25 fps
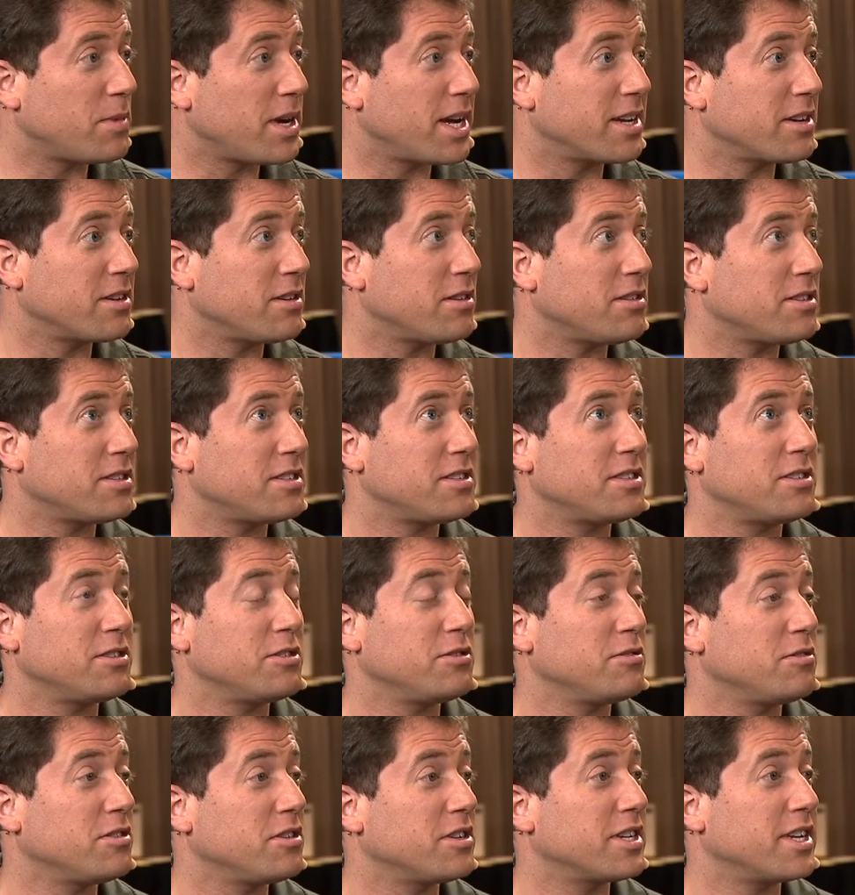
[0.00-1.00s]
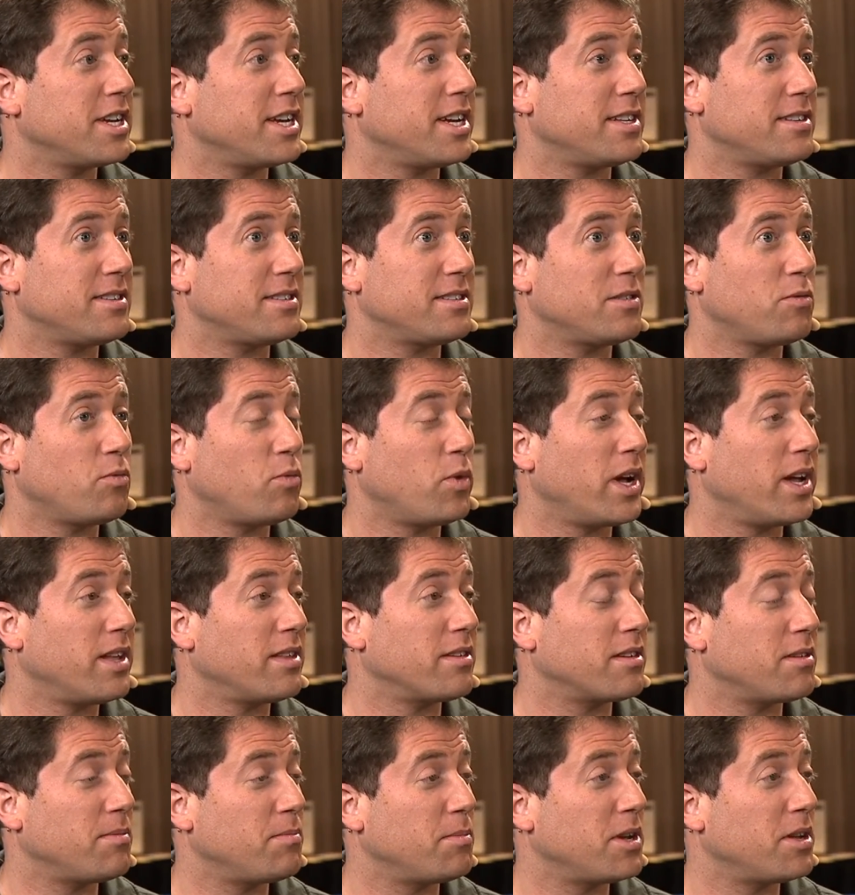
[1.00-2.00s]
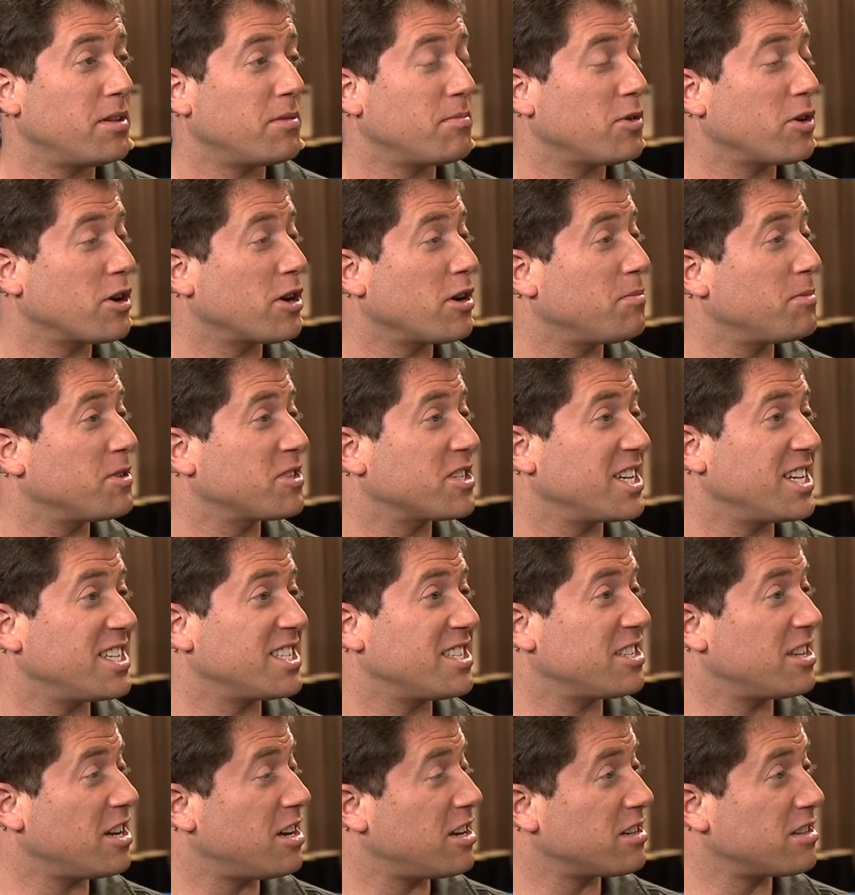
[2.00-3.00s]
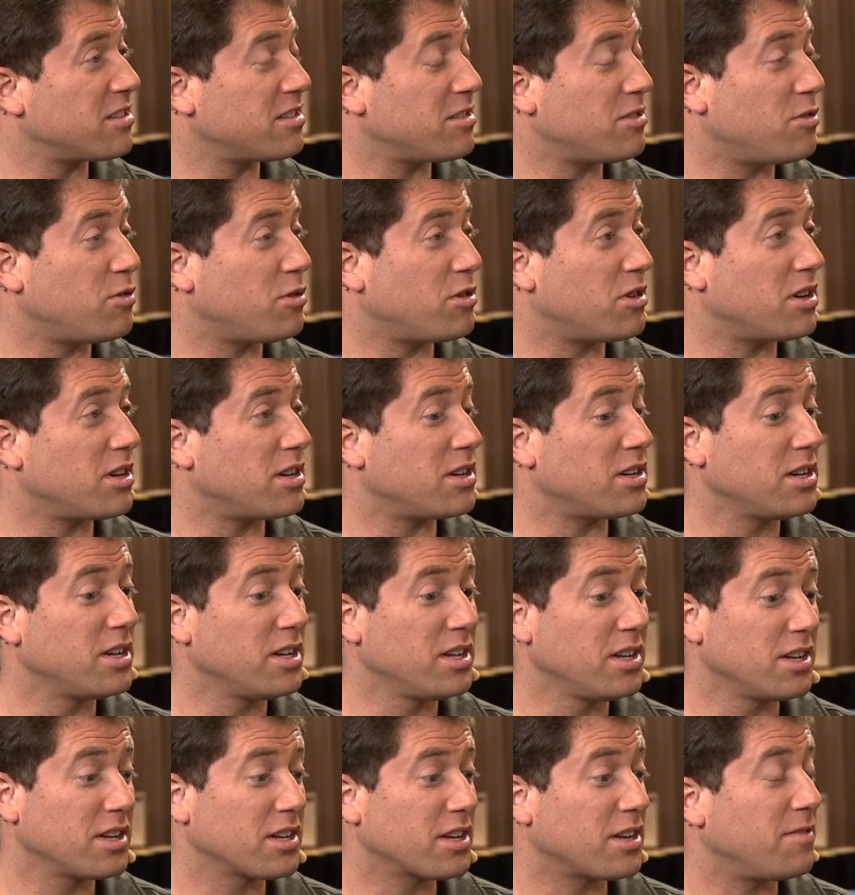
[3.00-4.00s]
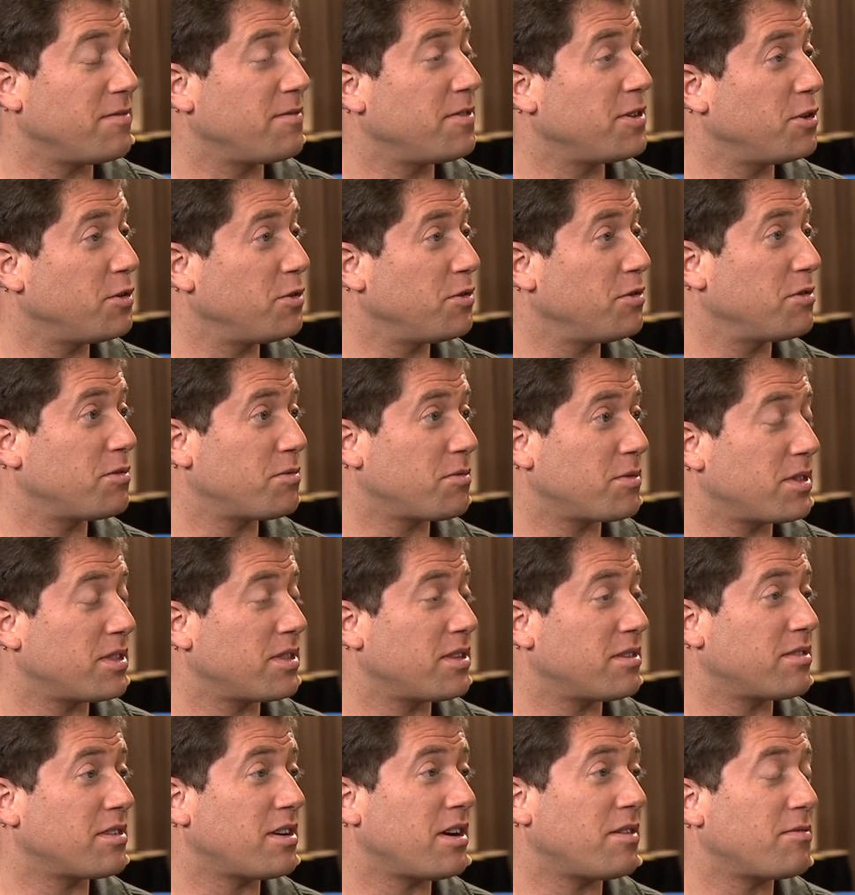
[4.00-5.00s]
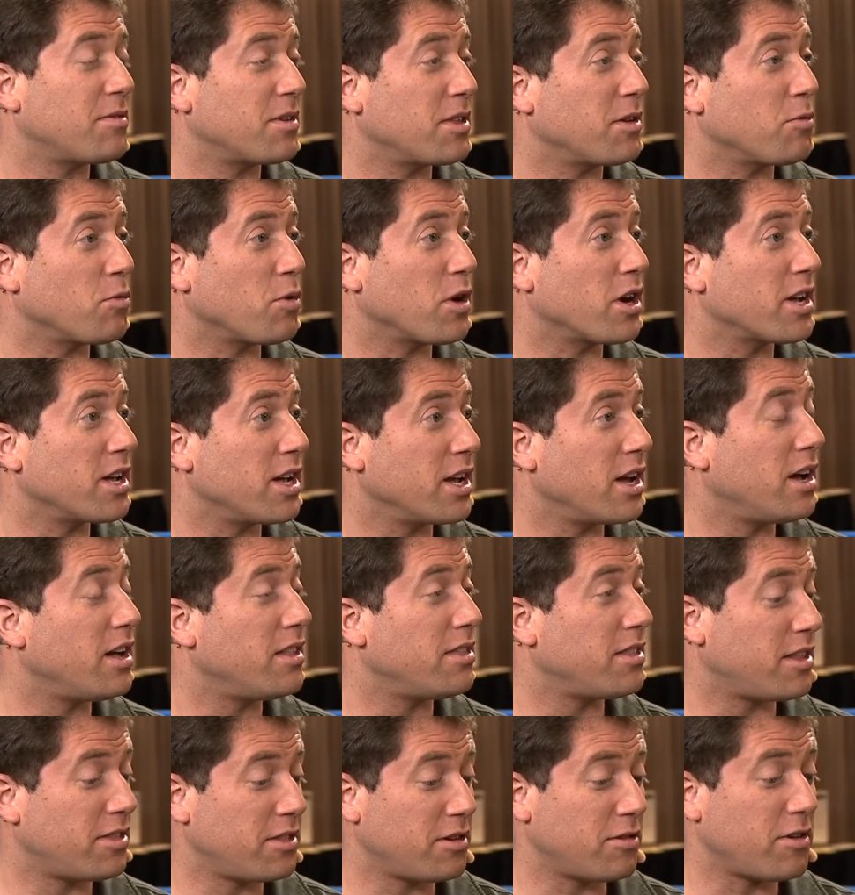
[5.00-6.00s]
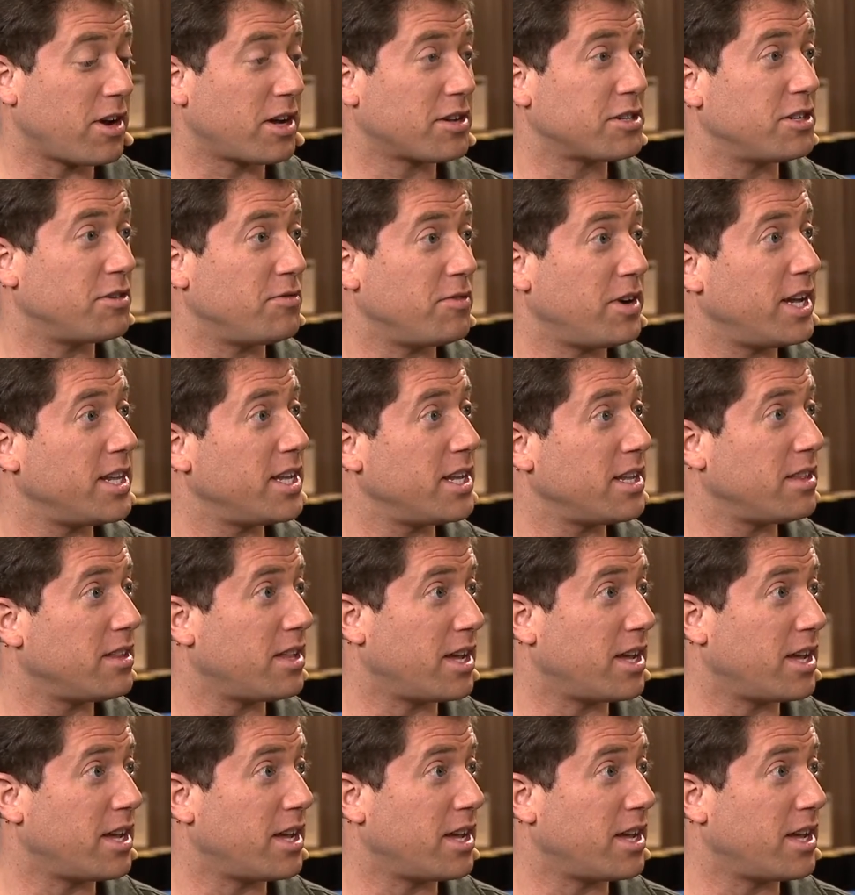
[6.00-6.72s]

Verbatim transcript: my goal is to look at when computer programmers get stuck or confused with the software they're working on that they're actually writing.